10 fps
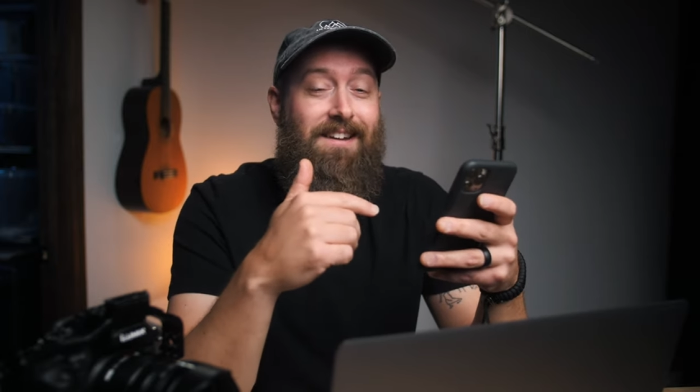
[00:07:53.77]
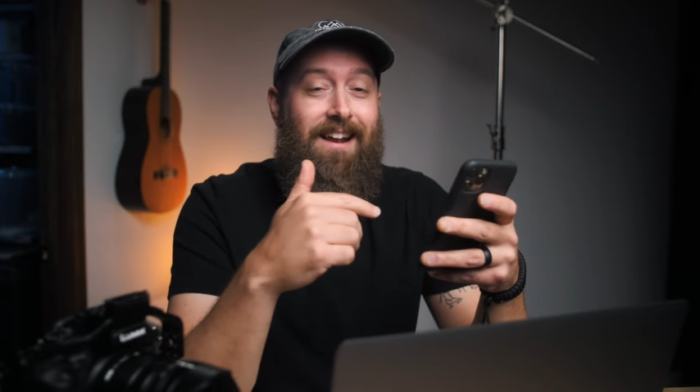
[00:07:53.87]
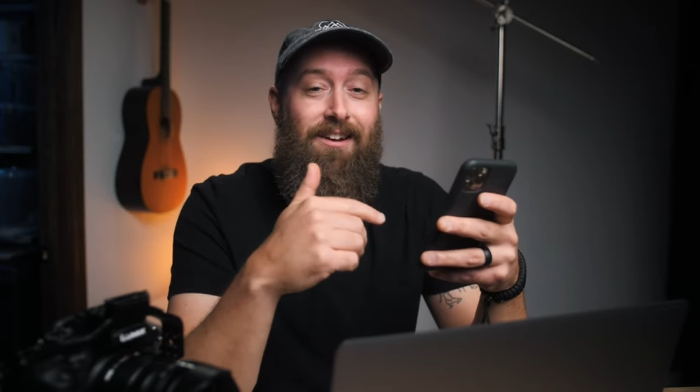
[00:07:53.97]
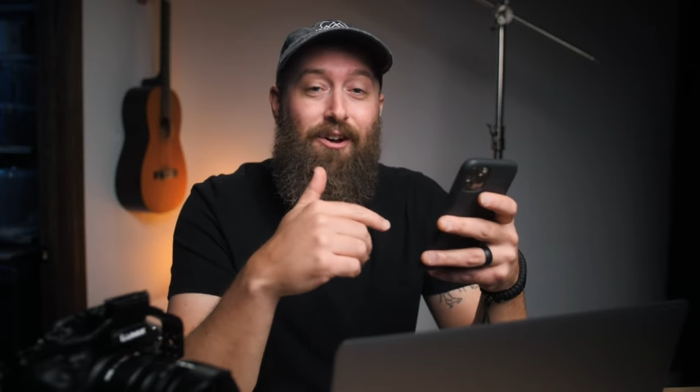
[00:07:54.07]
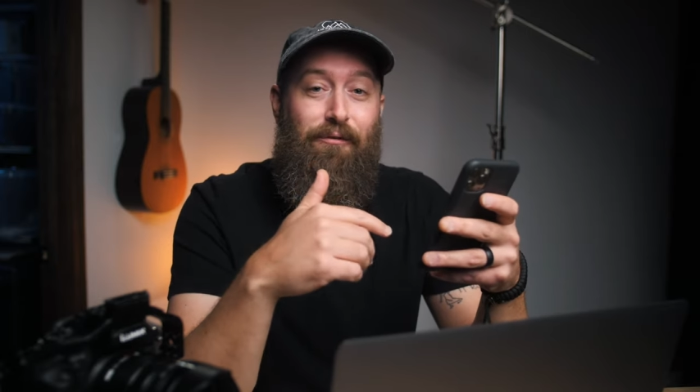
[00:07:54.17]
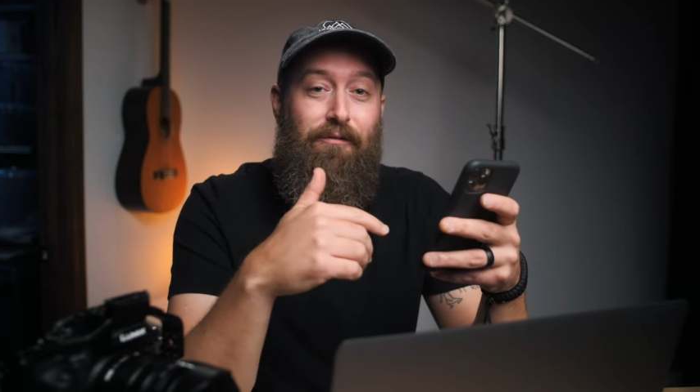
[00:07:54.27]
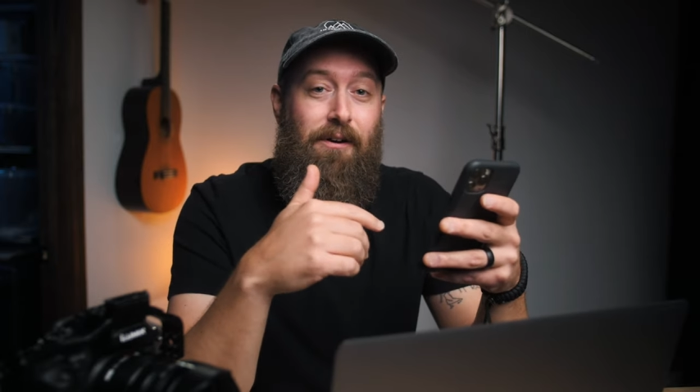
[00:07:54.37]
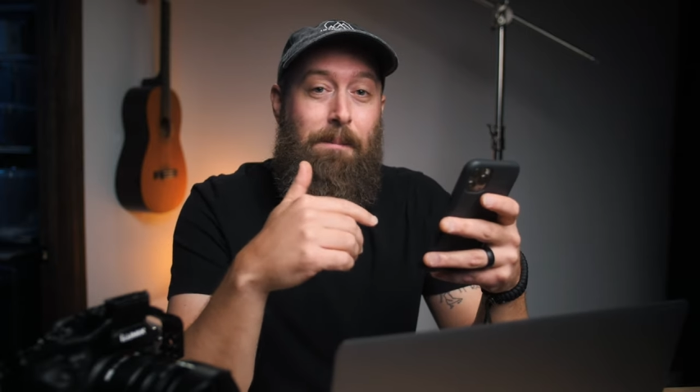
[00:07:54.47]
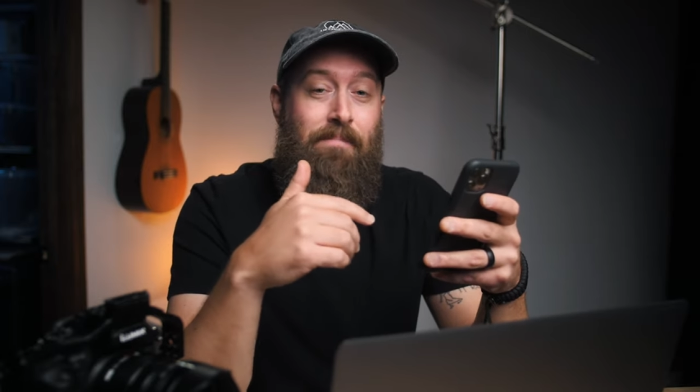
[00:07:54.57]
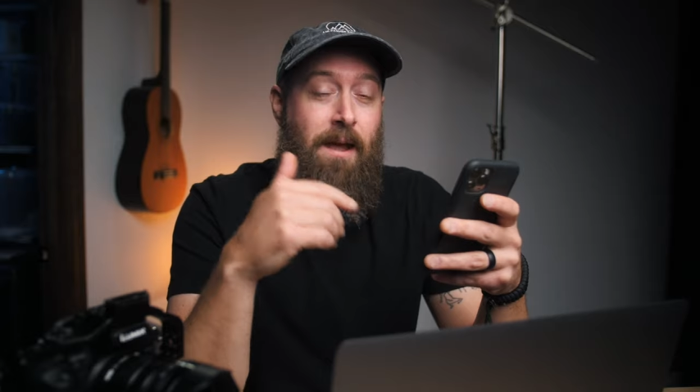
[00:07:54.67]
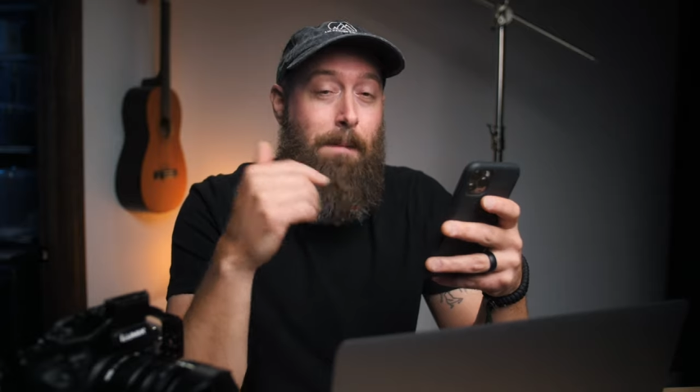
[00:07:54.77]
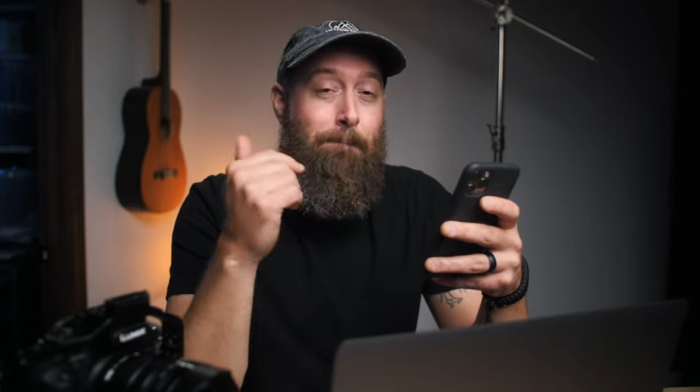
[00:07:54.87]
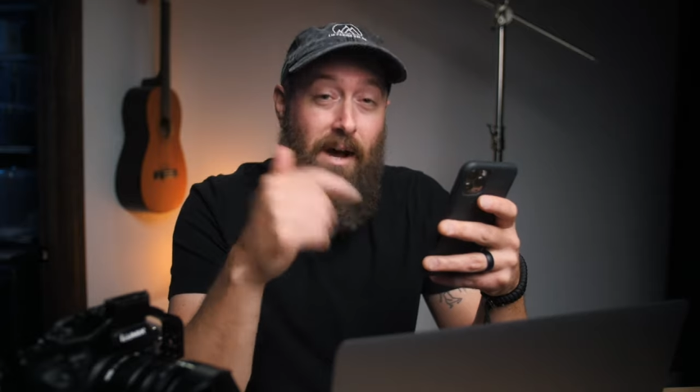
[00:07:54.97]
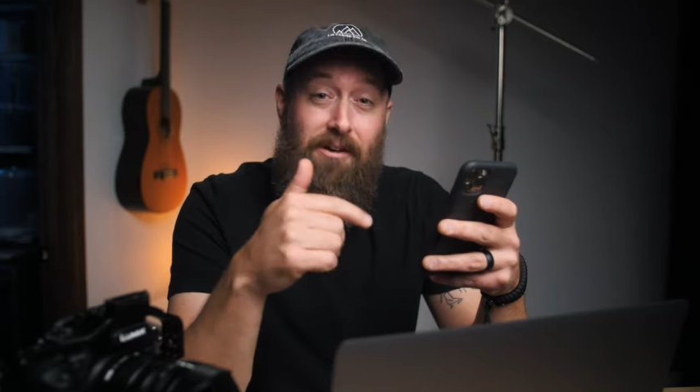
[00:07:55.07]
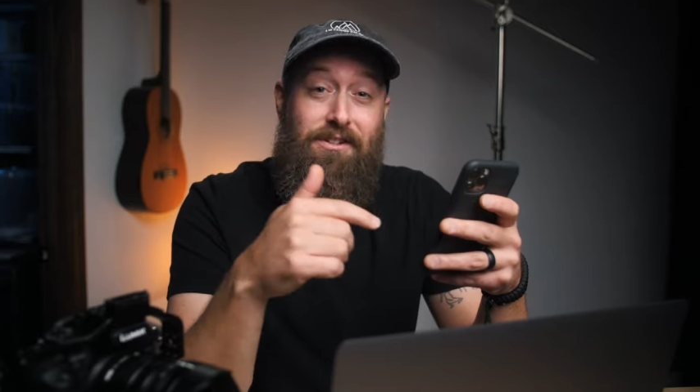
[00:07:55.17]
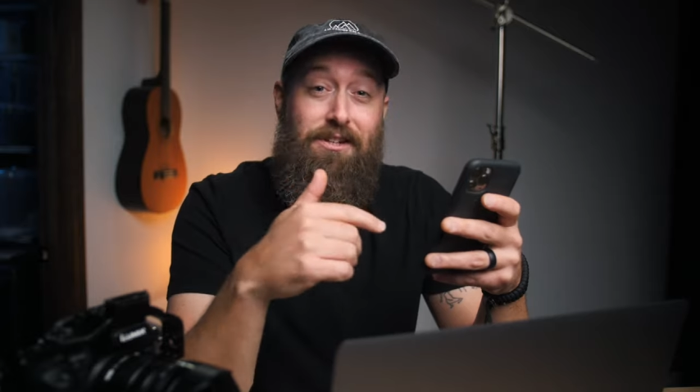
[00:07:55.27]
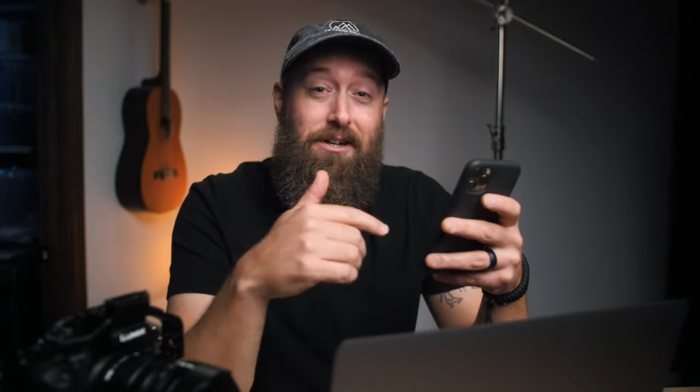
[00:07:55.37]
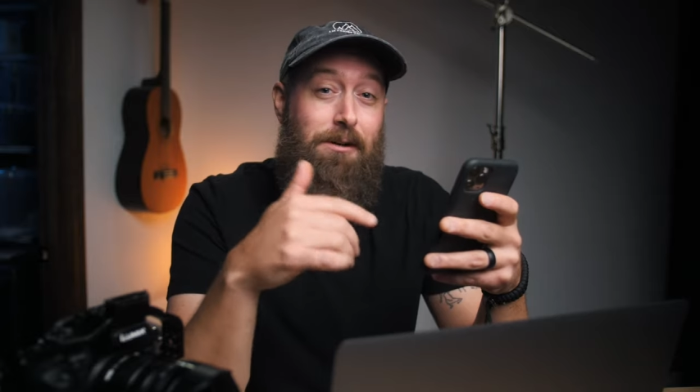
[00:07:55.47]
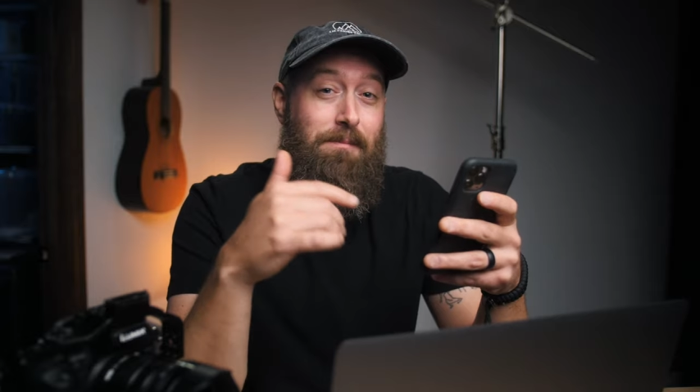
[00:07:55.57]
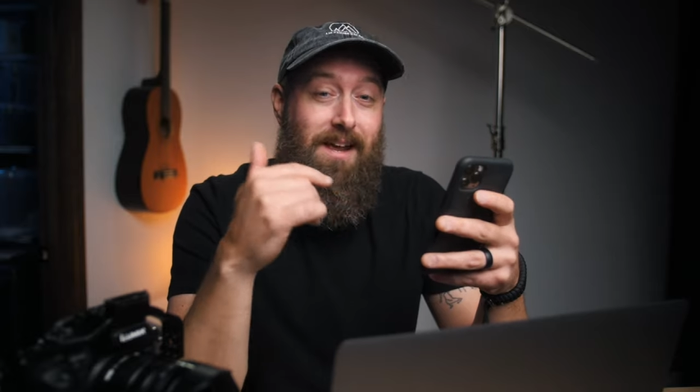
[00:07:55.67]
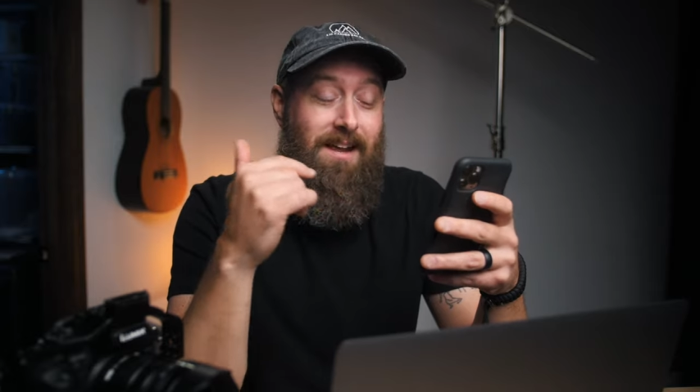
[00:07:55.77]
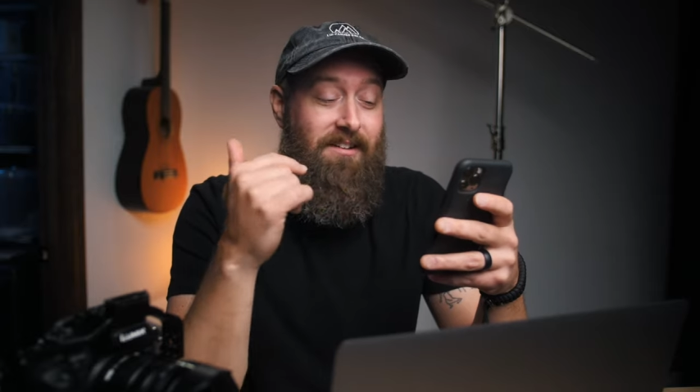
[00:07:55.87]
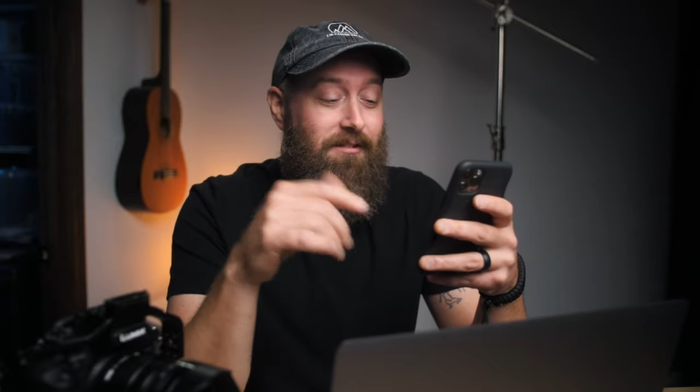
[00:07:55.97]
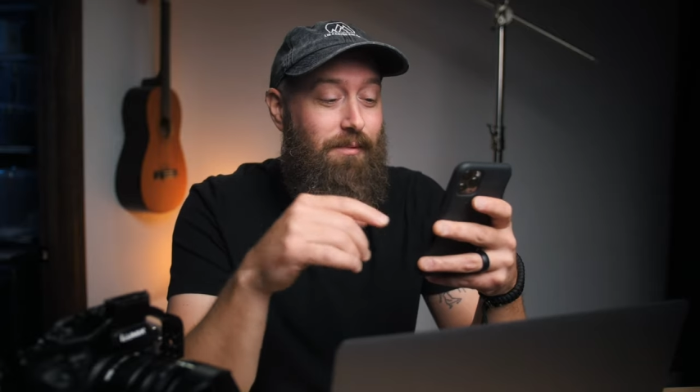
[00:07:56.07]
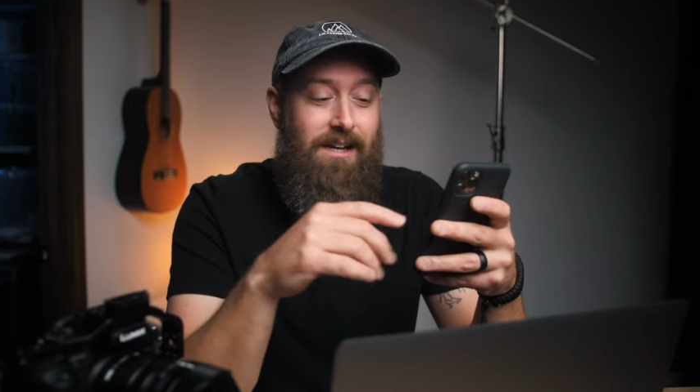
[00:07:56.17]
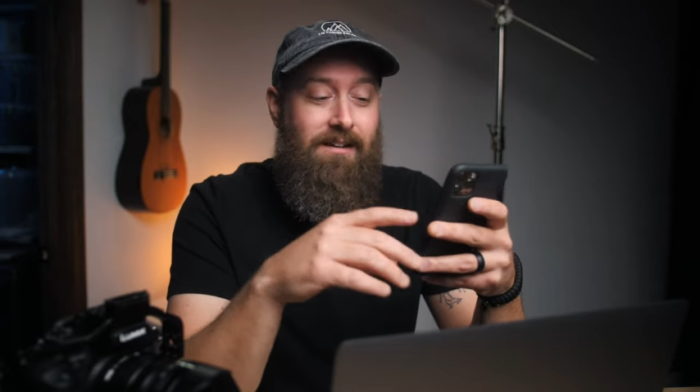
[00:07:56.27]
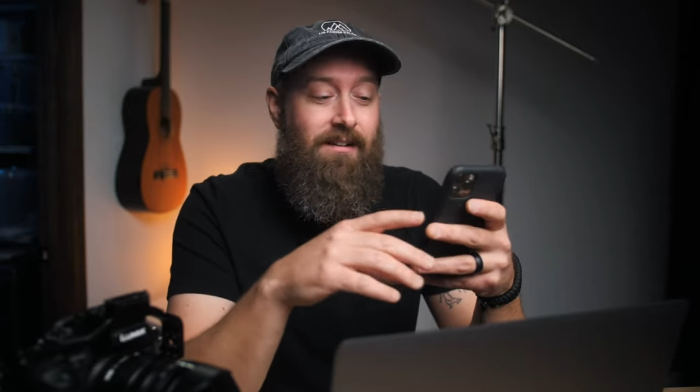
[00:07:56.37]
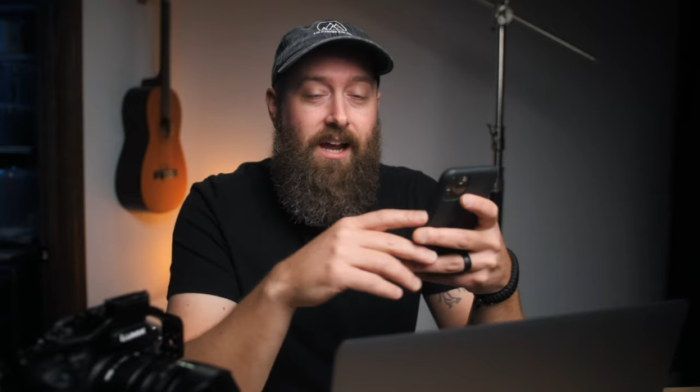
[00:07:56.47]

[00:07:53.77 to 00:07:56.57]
and I know from Belgium and Sweden.